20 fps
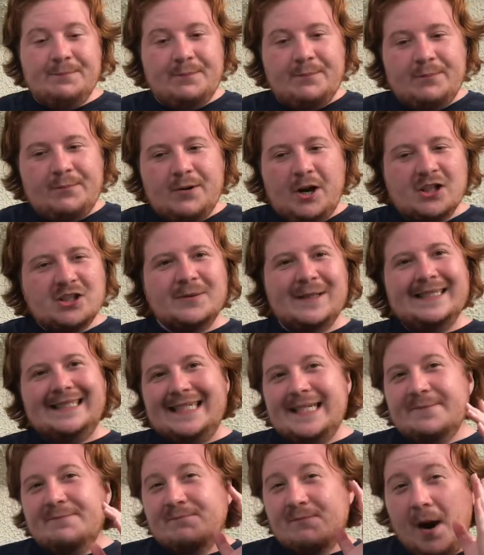Blaster Blade
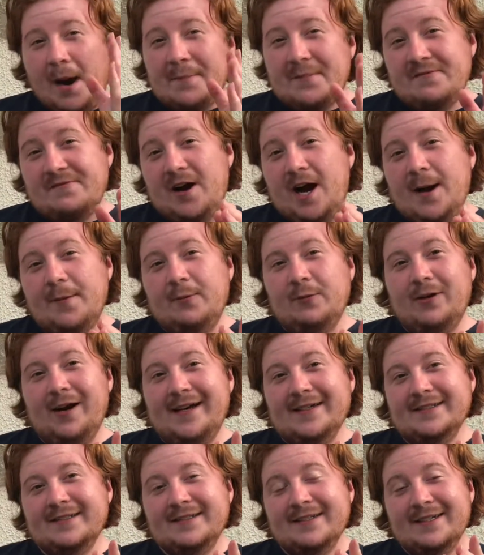Exceed might be viable,
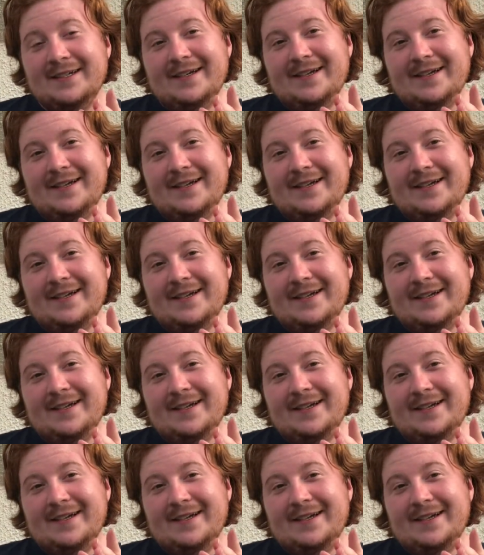guys.